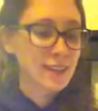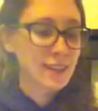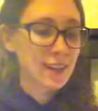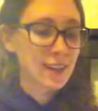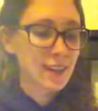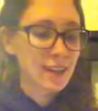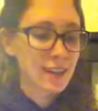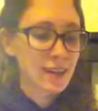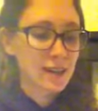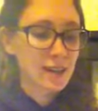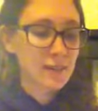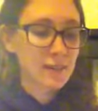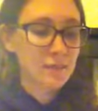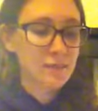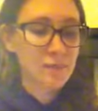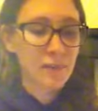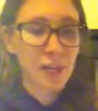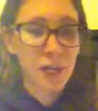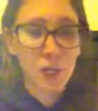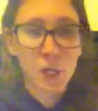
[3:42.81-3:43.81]

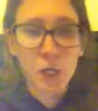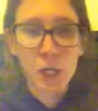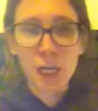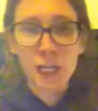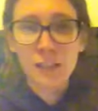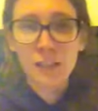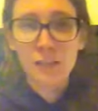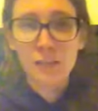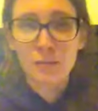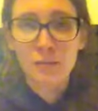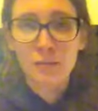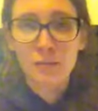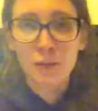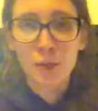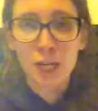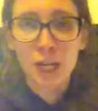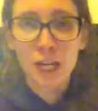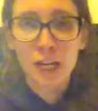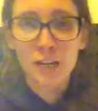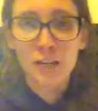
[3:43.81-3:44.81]
Not great in terms of
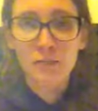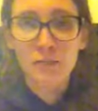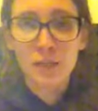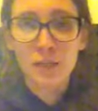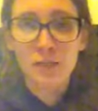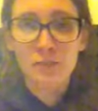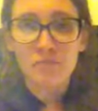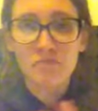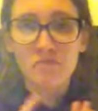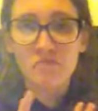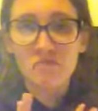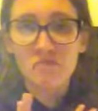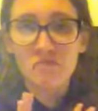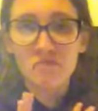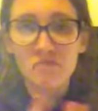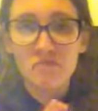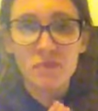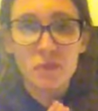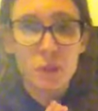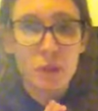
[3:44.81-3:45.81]
grading, but
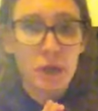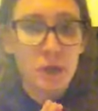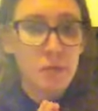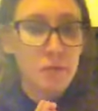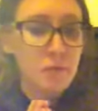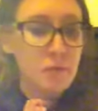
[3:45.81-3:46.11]
it's okay.